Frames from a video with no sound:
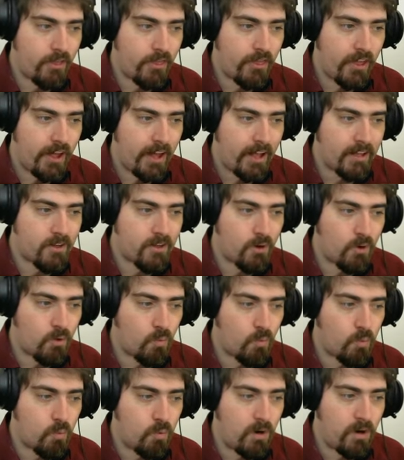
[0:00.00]
that
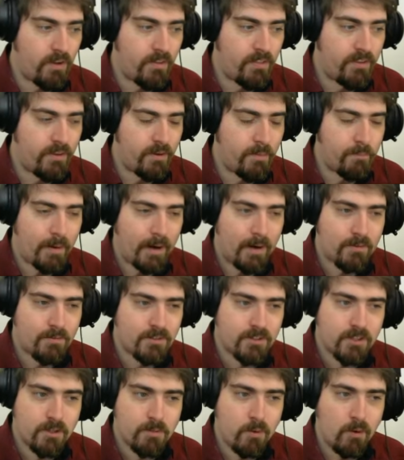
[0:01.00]
one
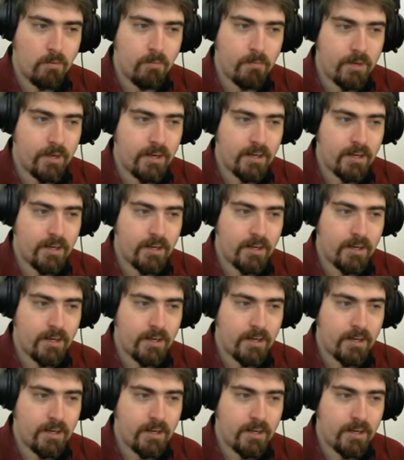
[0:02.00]
bouncer won't be